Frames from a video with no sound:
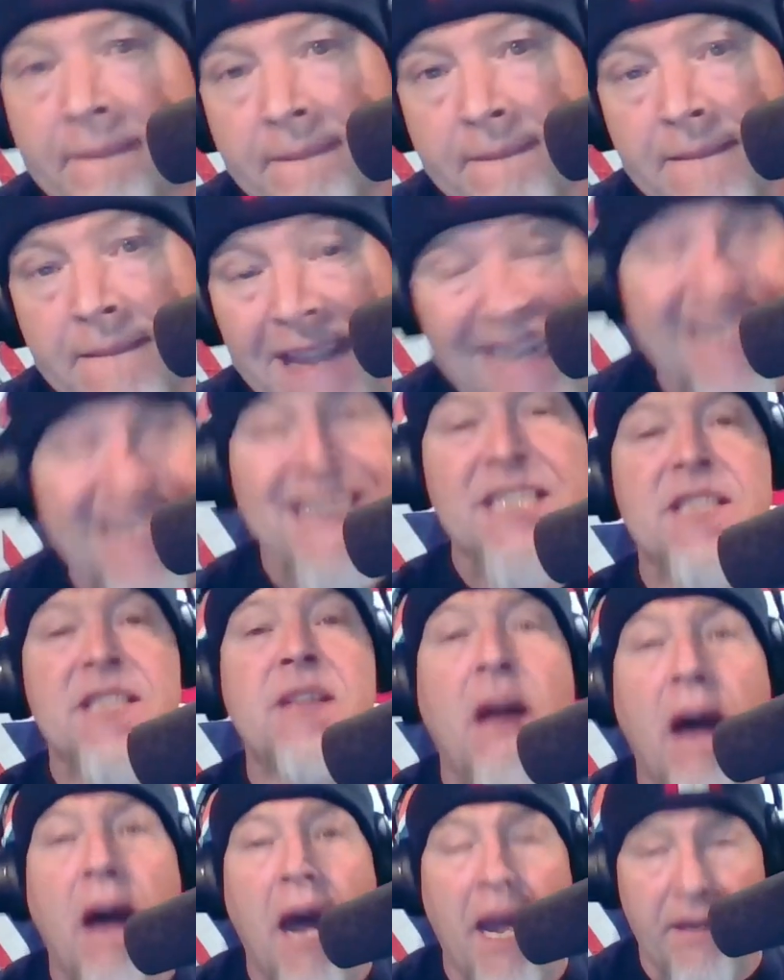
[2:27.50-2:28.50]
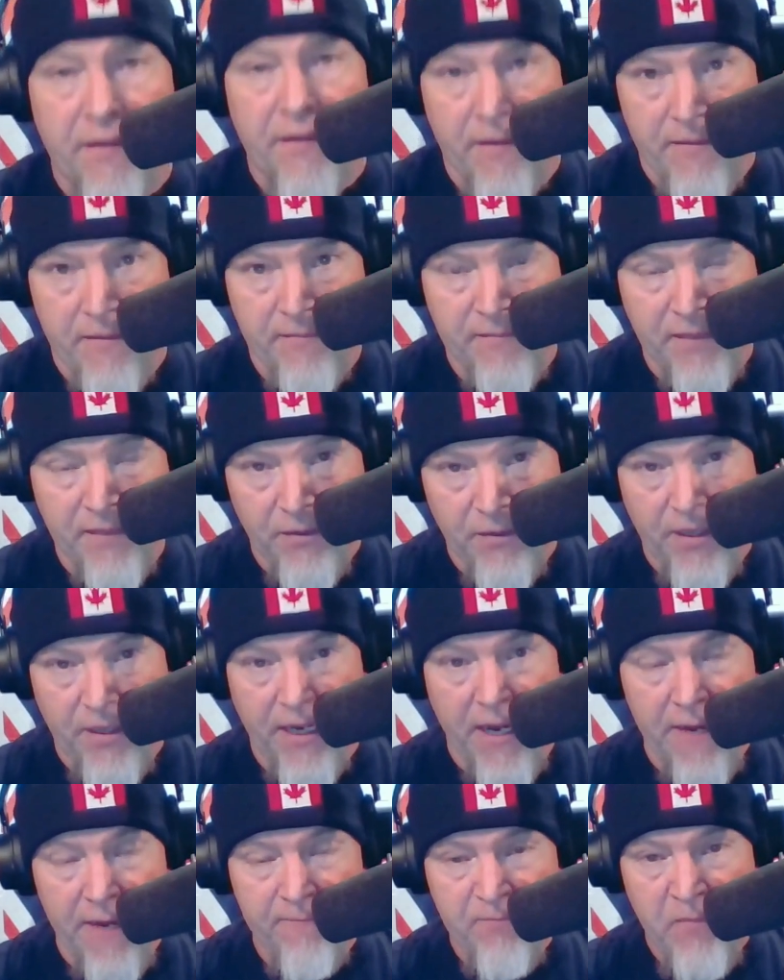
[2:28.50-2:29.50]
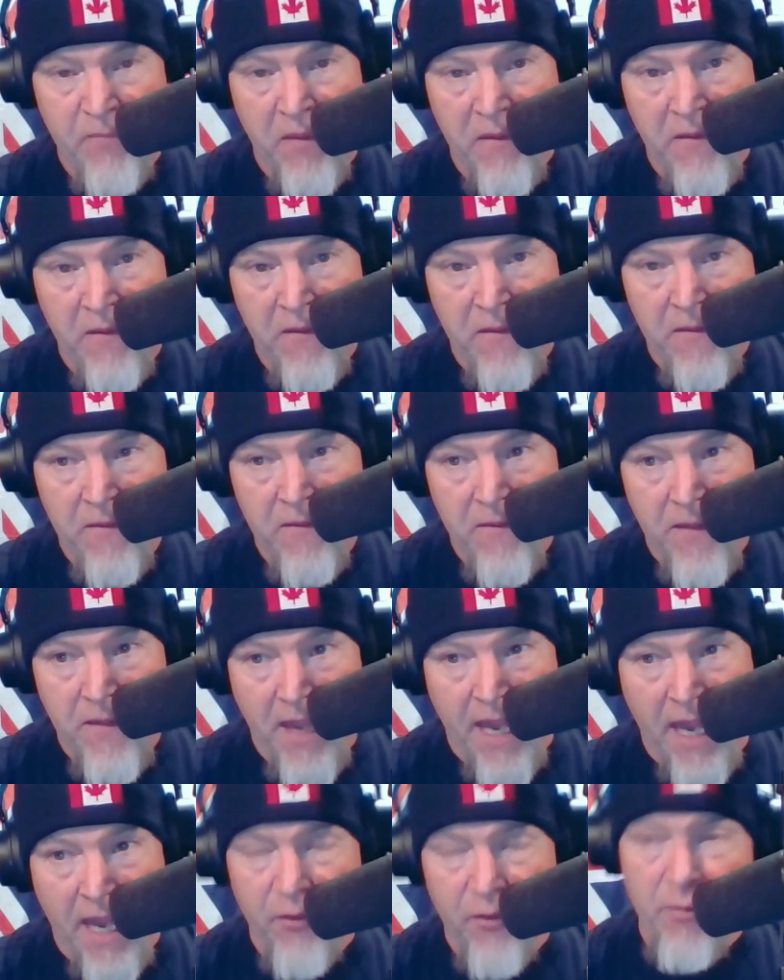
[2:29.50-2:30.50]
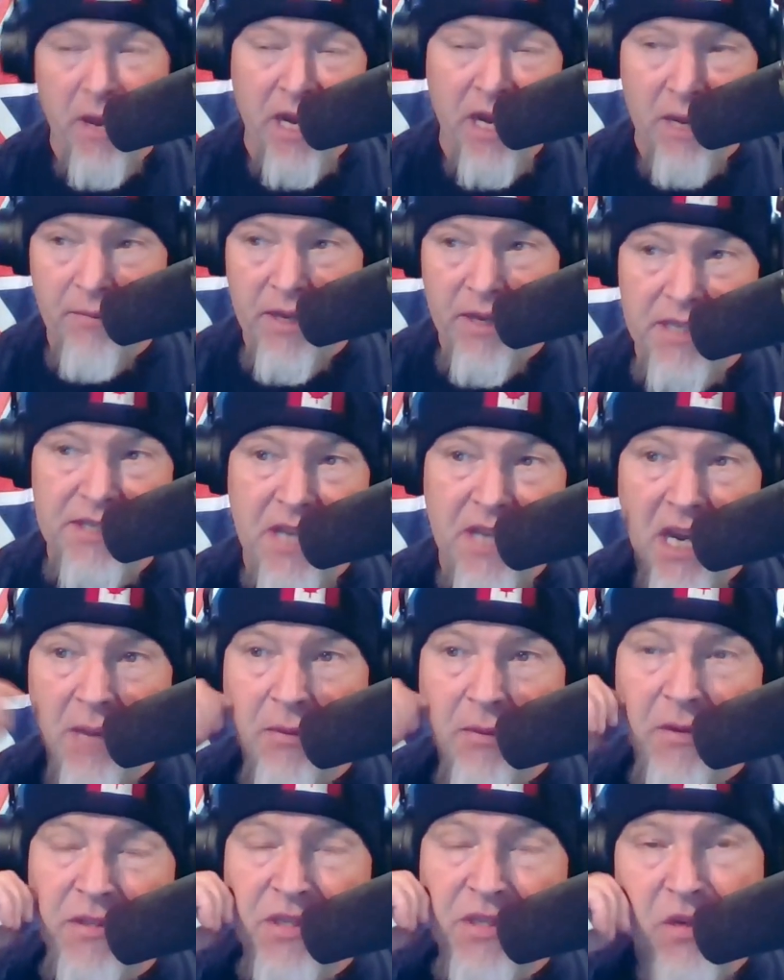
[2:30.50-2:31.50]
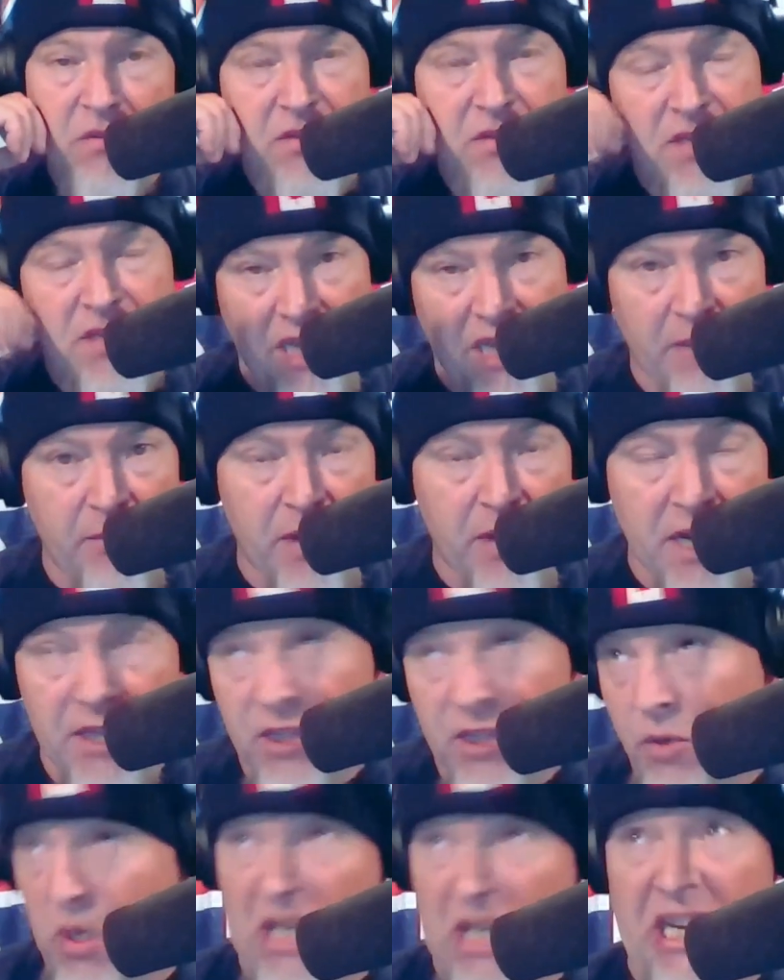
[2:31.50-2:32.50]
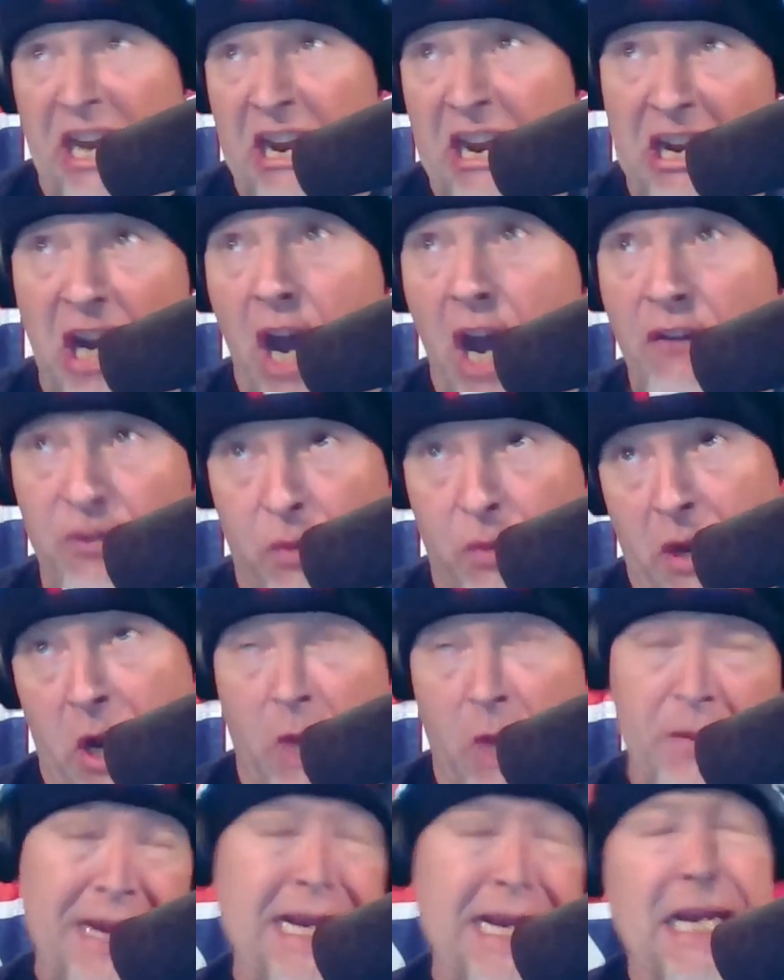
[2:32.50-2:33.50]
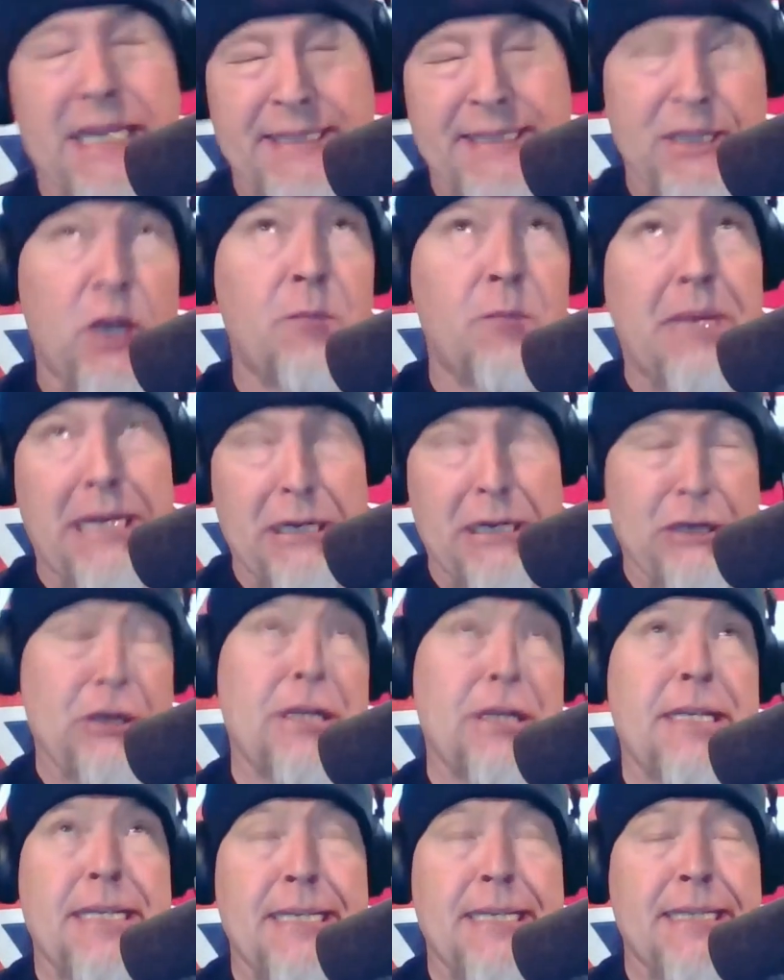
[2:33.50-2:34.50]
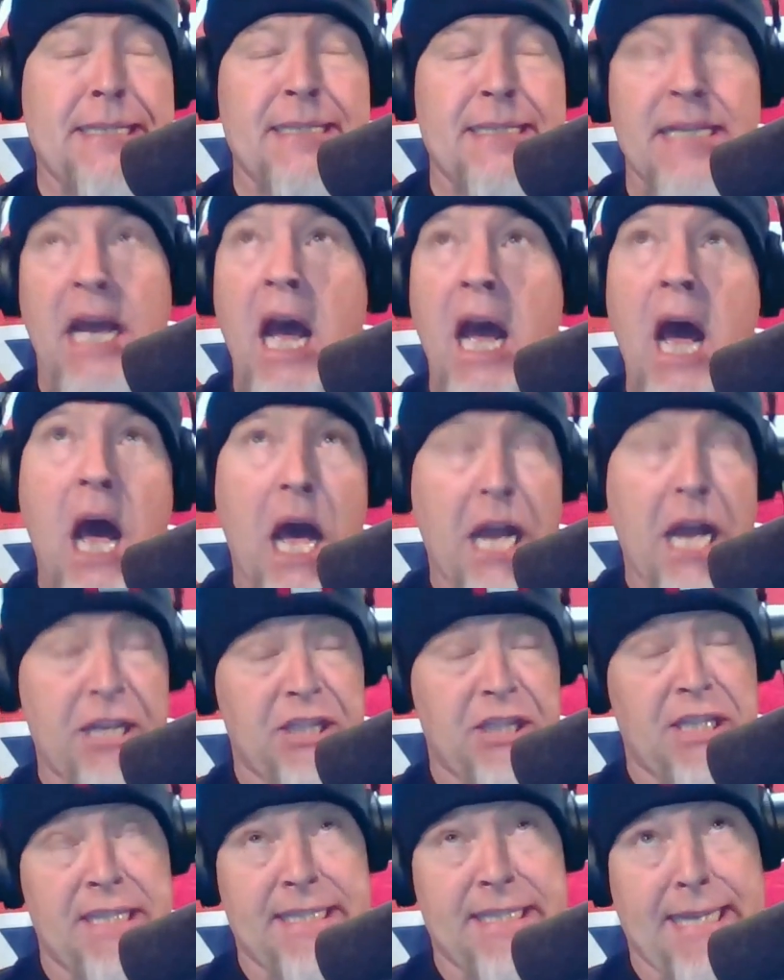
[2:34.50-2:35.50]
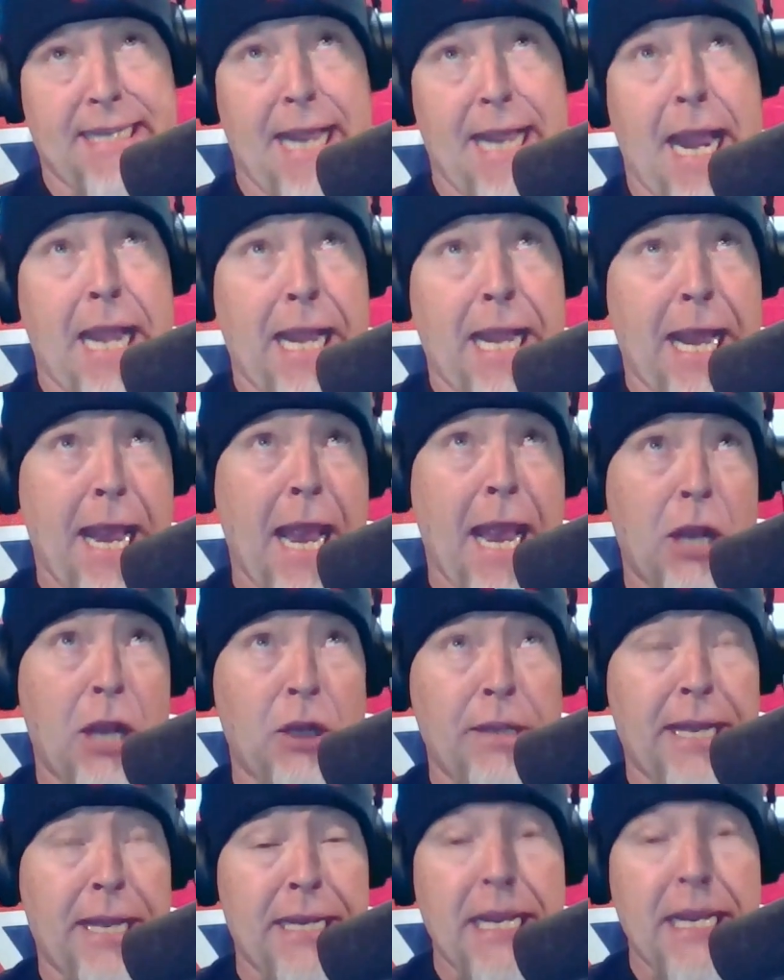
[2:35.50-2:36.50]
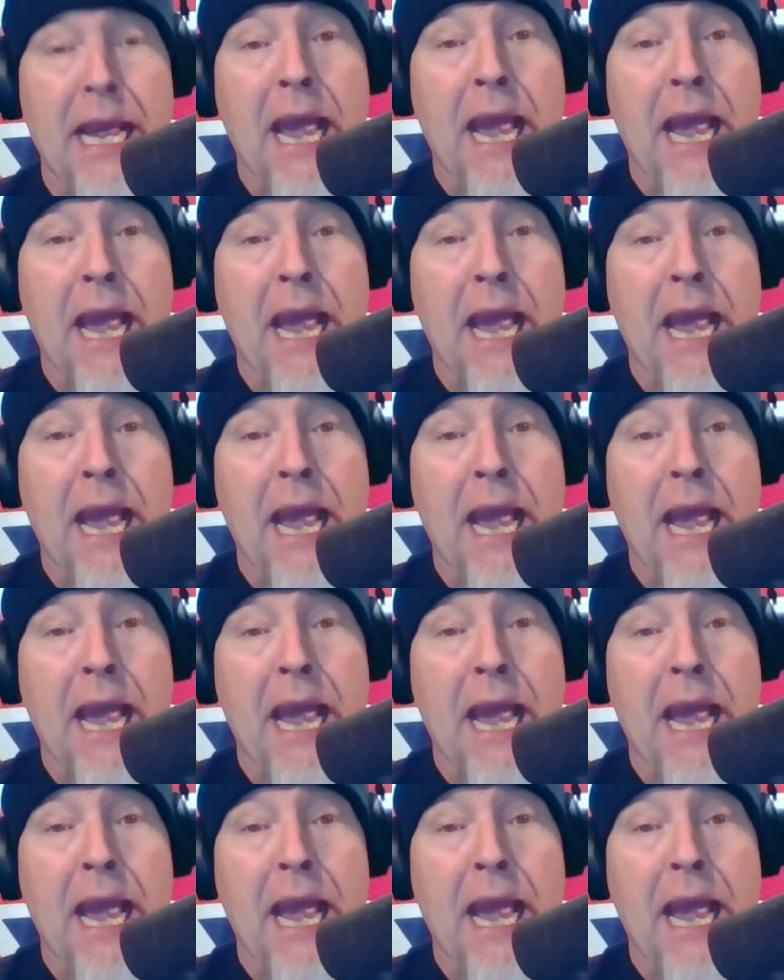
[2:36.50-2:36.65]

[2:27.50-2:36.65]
it is not. Okay. And they're making a big stink about certain celebrities who are getting off Twitter because, oh my goodness, I just can't handle it.